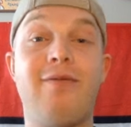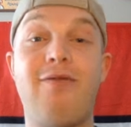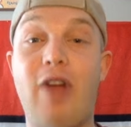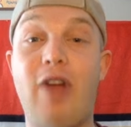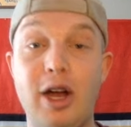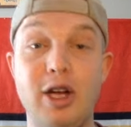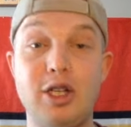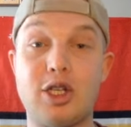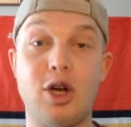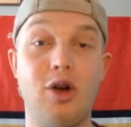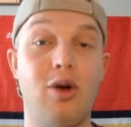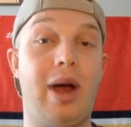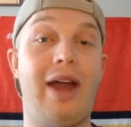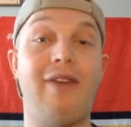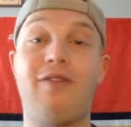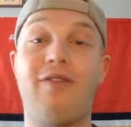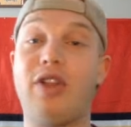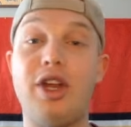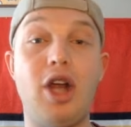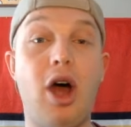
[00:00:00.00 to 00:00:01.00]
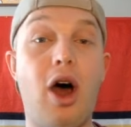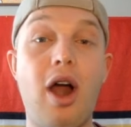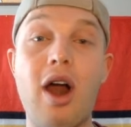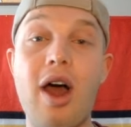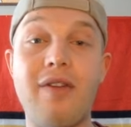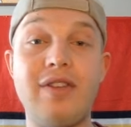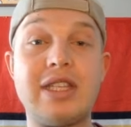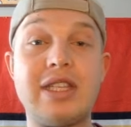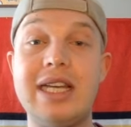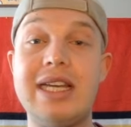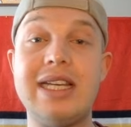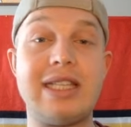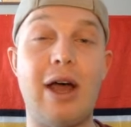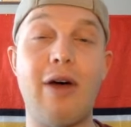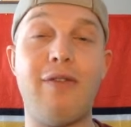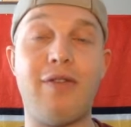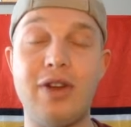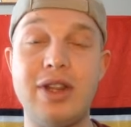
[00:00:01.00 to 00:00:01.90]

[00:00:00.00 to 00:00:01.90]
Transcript: Very true. And Vladar obviously is out